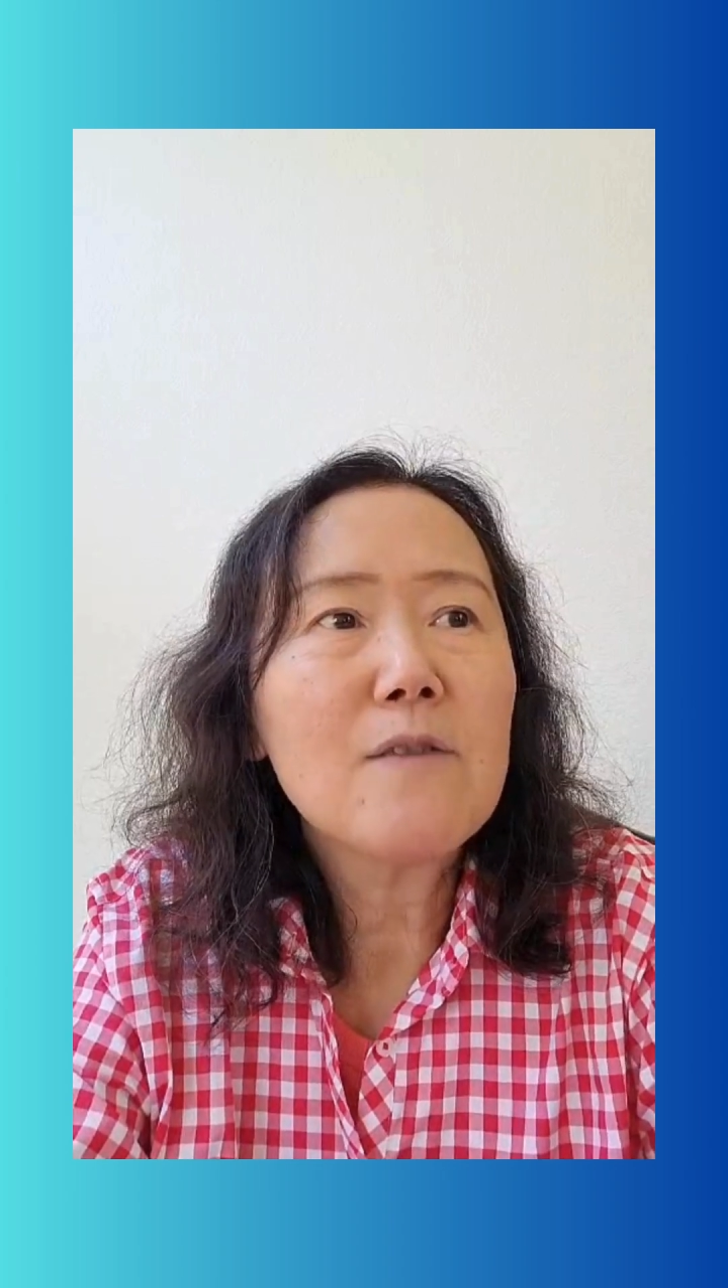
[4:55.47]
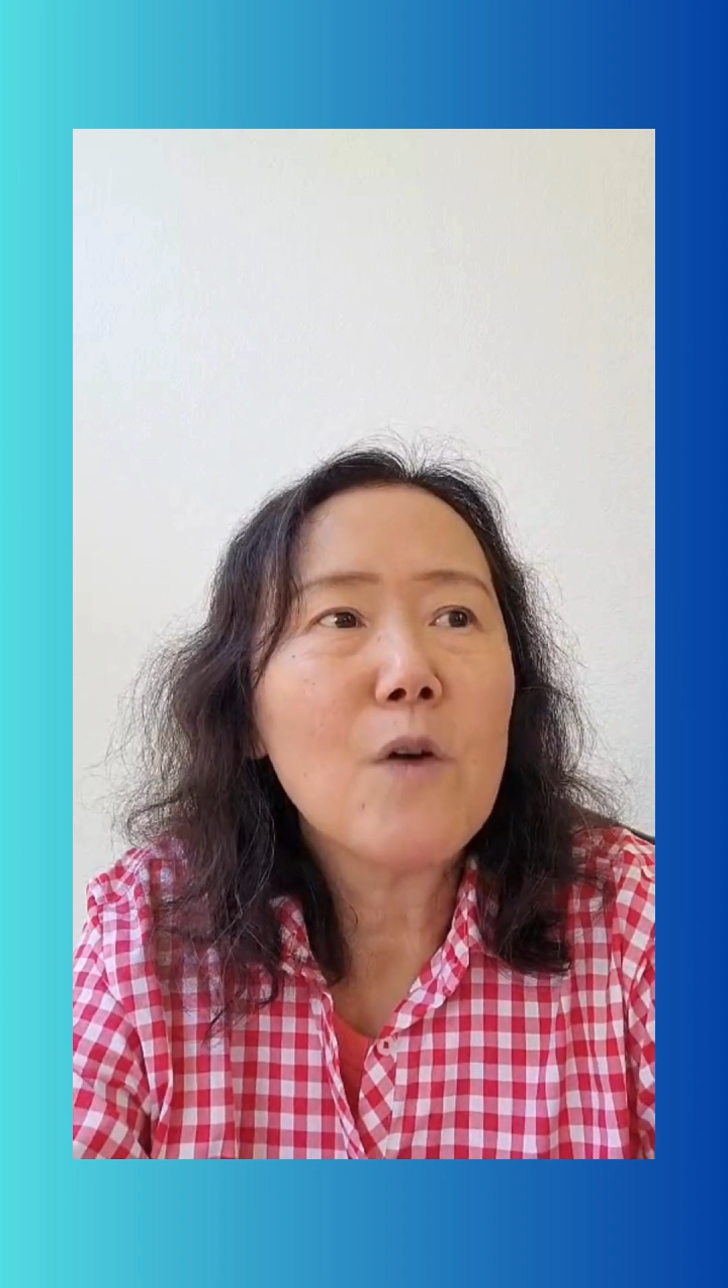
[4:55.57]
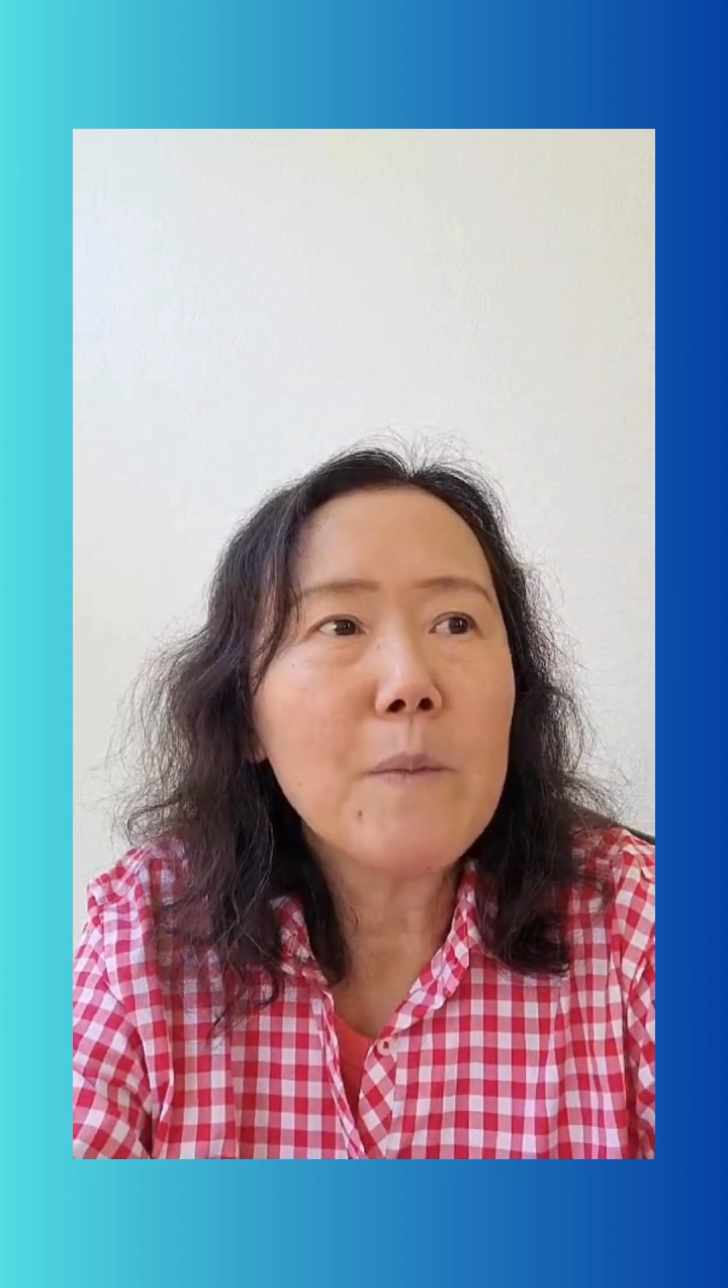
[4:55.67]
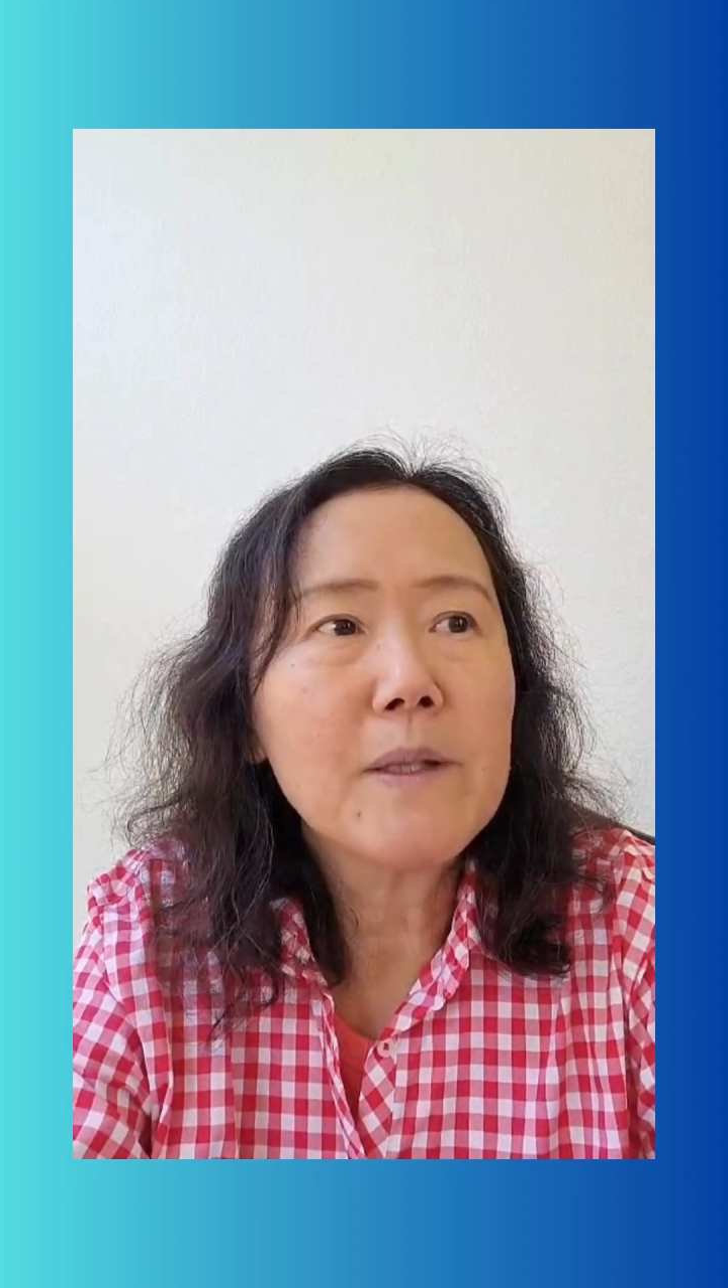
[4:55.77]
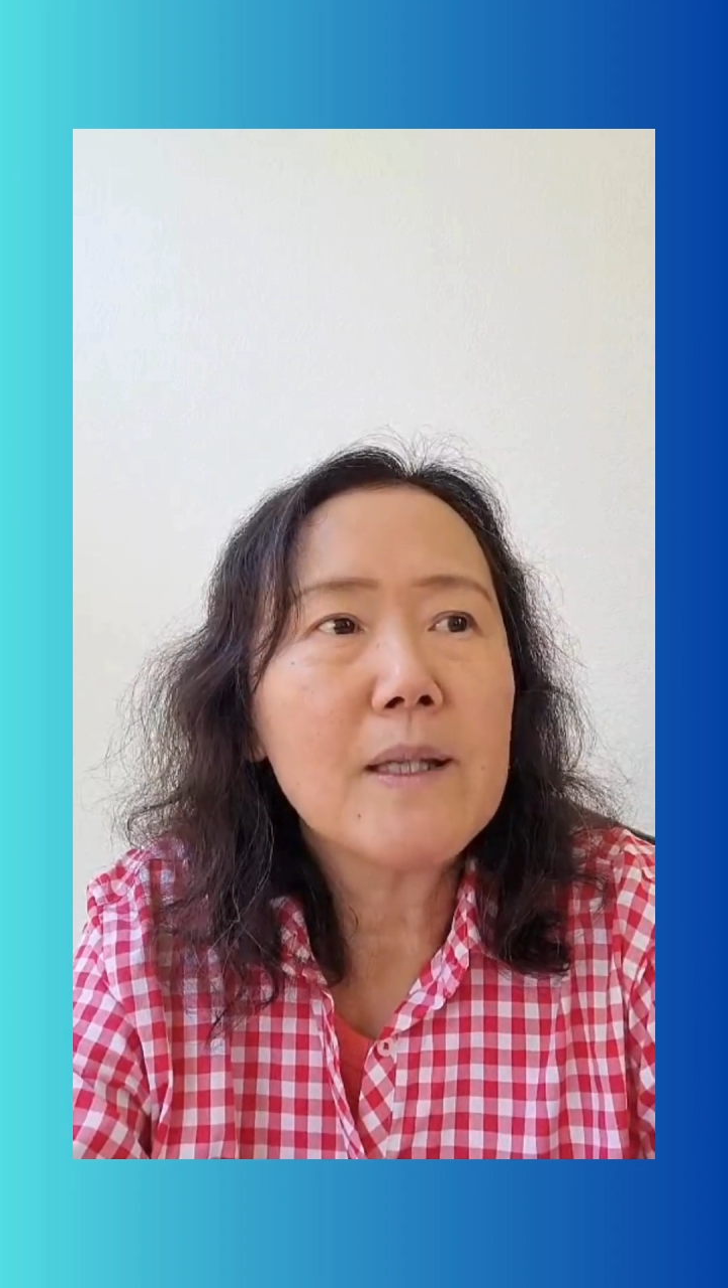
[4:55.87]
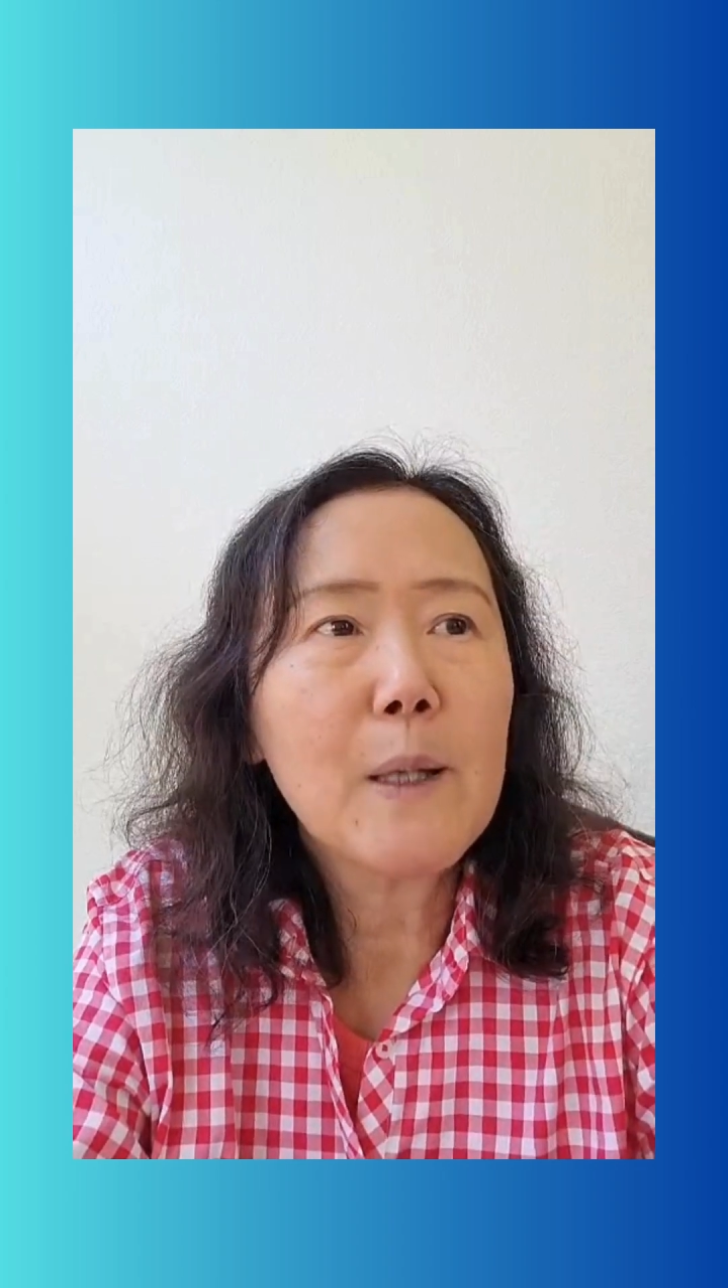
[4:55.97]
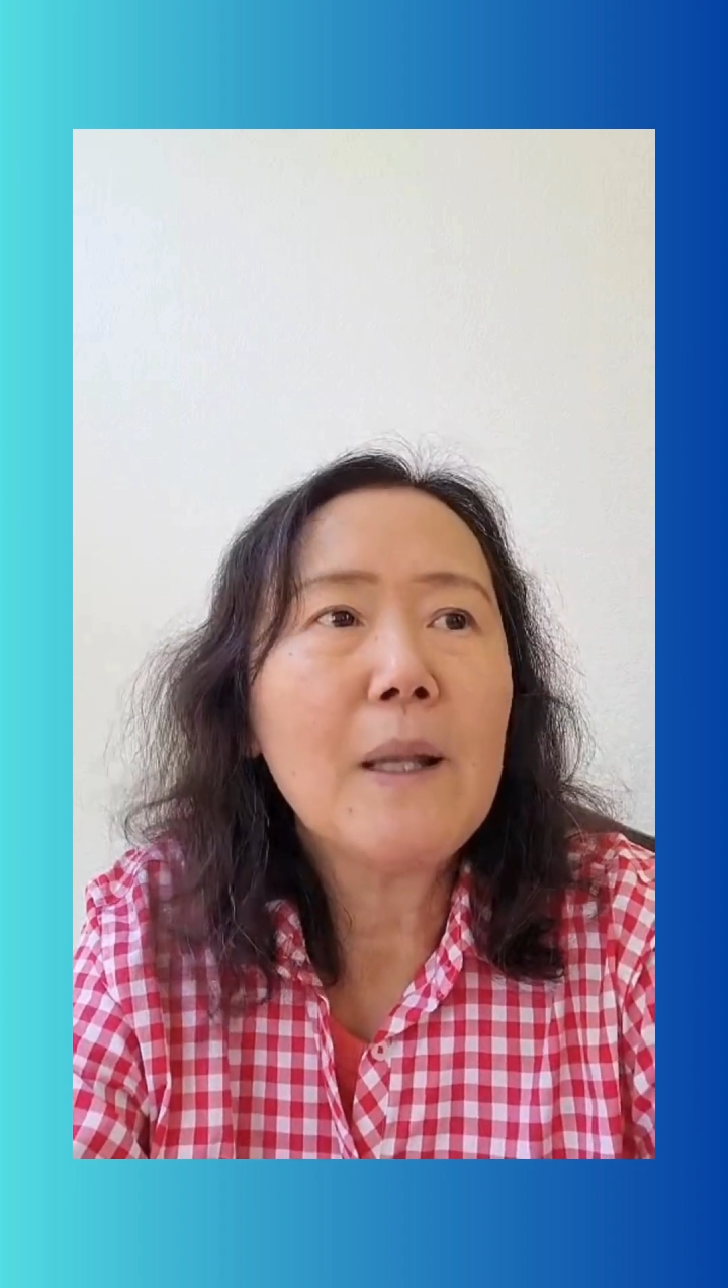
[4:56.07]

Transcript: formatting.